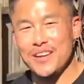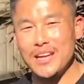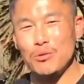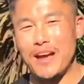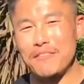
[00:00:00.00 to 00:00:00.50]

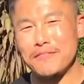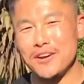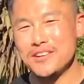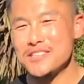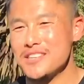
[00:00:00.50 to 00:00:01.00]
here we have it,
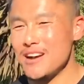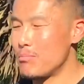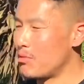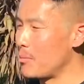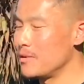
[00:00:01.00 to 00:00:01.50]
folks, a
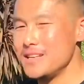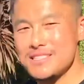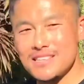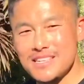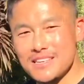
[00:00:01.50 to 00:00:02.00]
properly
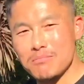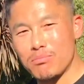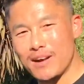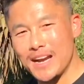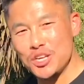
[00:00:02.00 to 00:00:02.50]
seasoned
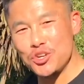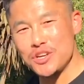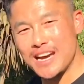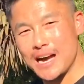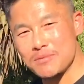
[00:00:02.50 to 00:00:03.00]
brand new
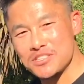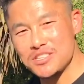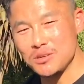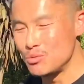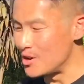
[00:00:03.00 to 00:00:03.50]
carbon
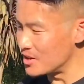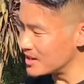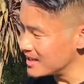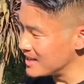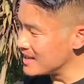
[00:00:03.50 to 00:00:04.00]
steel wok.
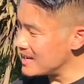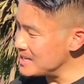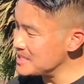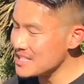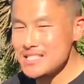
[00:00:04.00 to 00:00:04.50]

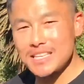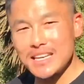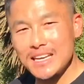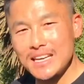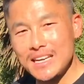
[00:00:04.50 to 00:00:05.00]
As you can see
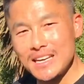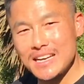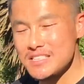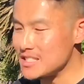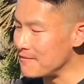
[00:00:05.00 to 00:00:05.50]
here, it
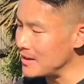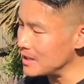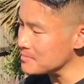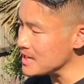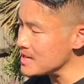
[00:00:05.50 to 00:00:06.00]
has
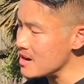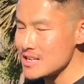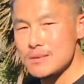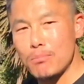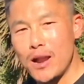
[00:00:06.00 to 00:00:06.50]
developed a
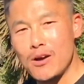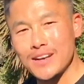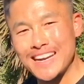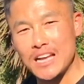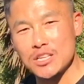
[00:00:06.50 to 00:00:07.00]
nice brown
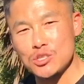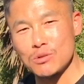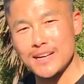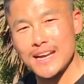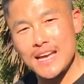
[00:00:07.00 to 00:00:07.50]
color to
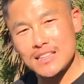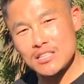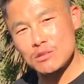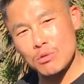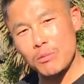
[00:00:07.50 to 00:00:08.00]
it.
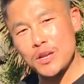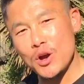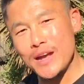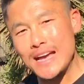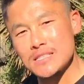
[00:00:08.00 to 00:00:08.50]
This is what we know
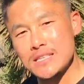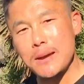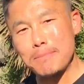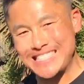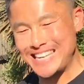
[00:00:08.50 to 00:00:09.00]
as the
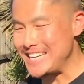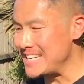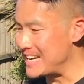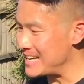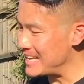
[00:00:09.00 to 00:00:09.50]

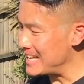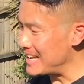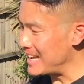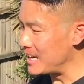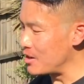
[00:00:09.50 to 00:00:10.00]
patina.
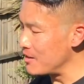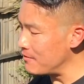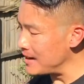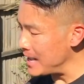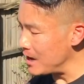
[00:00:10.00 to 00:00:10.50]
And I know
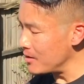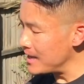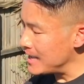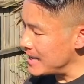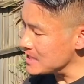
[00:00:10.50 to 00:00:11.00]
for now,
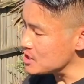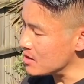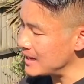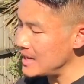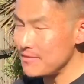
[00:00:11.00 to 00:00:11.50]
it's
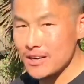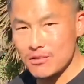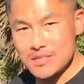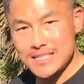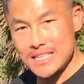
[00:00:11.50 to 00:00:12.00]
not even
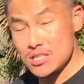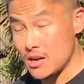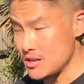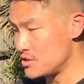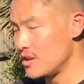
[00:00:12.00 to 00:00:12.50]
across the
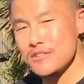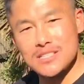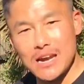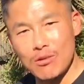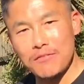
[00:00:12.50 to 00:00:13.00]
entire surface.
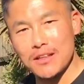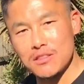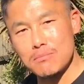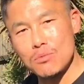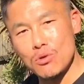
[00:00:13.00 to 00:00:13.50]
However, the
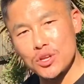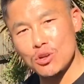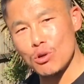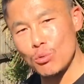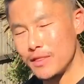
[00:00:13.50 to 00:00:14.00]
more you
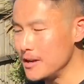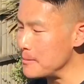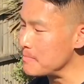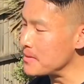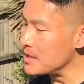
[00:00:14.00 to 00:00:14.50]
cook with it,
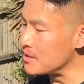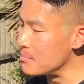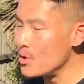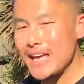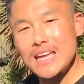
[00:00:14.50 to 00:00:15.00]
the
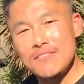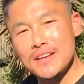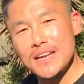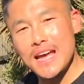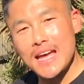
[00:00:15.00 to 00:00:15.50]
more
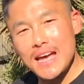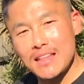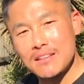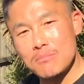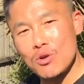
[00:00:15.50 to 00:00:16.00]
even and
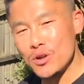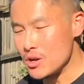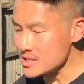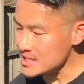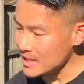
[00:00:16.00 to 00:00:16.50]
the more
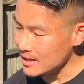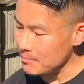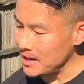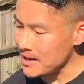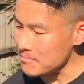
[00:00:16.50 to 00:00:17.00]
non-stick it
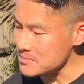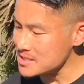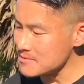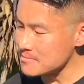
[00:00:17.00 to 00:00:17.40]
becomes.